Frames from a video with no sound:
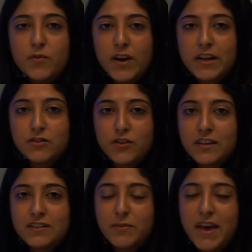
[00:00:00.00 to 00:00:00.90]
great
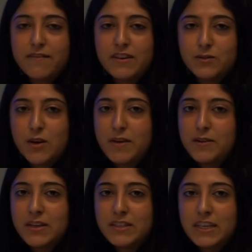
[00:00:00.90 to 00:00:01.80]
strengths that we have at Swipe
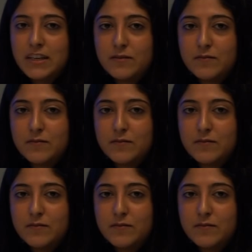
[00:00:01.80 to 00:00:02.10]
NYC.